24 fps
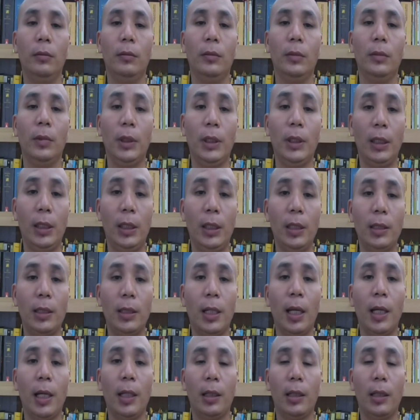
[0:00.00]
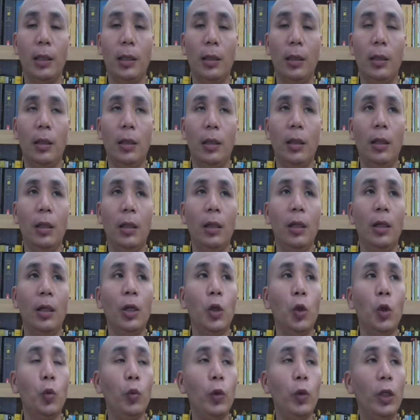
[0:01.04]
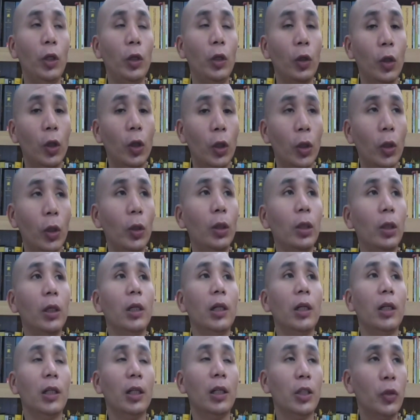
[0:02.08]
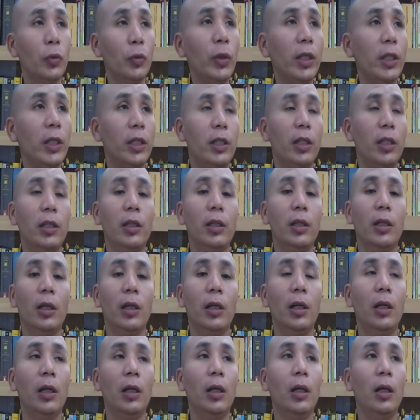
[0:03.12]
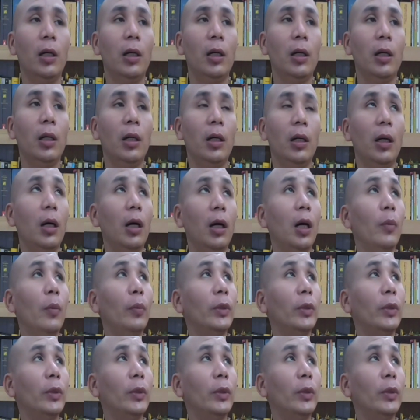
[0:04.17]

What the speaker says: It is like we know the switch of the